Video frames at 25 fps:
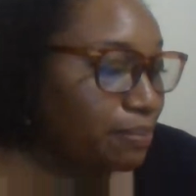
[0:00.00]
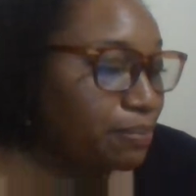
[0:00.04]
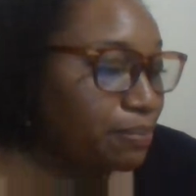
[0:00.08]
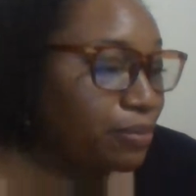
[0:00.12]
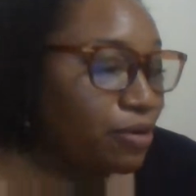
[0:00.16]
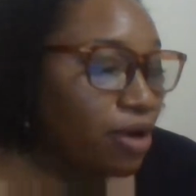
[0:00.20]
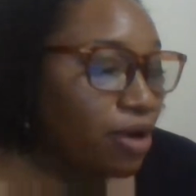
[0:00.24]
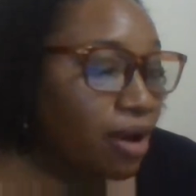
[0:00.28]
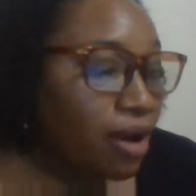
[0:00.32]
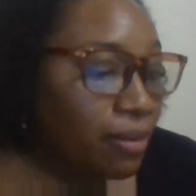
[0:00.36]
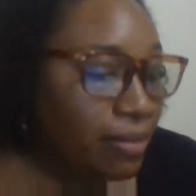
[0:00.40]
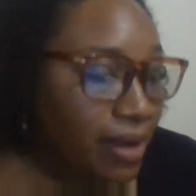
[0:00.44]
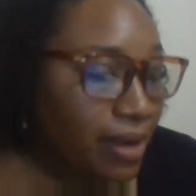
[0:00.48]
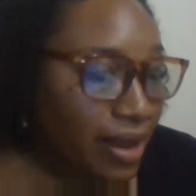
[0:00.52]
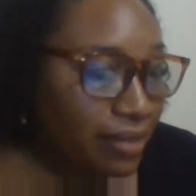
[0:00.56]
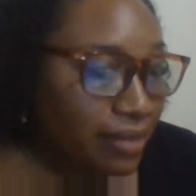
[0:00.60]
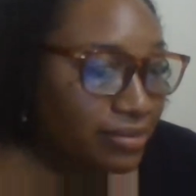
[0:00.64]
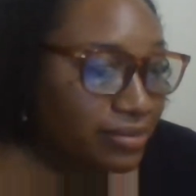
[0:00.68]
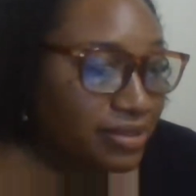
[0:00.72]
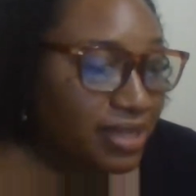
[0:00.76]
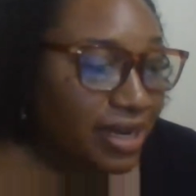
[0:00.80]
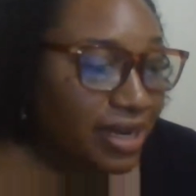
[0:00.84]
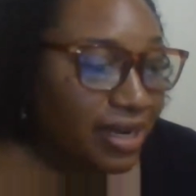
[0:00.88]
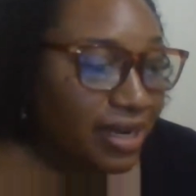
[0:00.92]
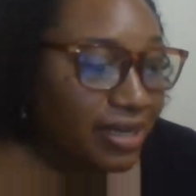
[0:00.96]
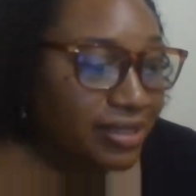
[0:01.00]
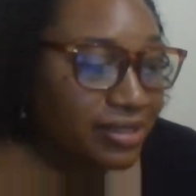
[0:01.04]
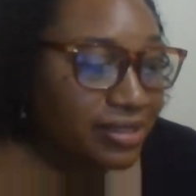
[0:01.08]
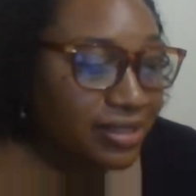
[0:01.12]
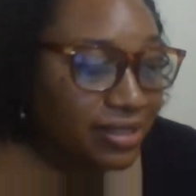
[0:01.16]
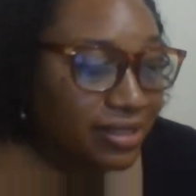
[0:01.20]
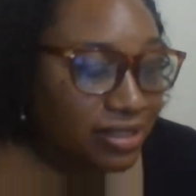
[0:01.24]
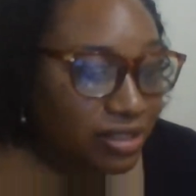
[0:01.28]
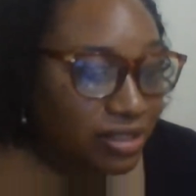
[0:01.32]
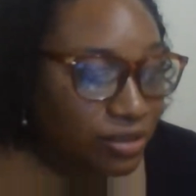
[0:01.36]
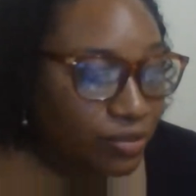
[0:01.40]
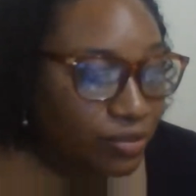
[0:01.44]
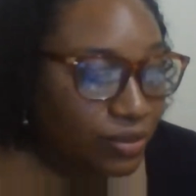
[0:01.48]
problems that
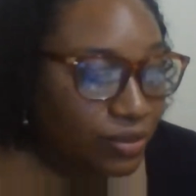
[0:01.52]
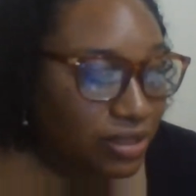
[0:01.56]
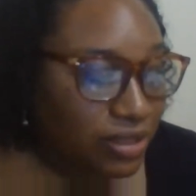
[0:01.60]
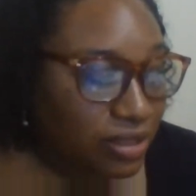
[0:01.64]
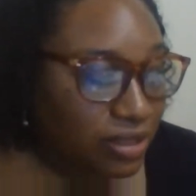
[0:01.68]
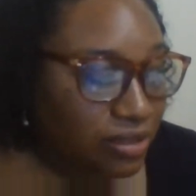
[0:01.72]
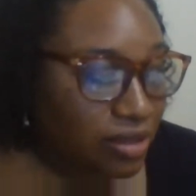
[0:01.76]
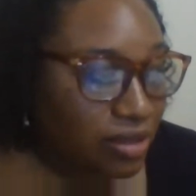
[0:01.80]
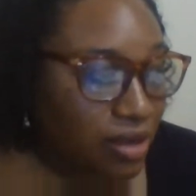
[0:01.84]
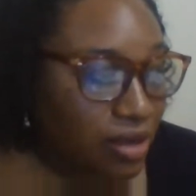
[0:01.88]
exist with it.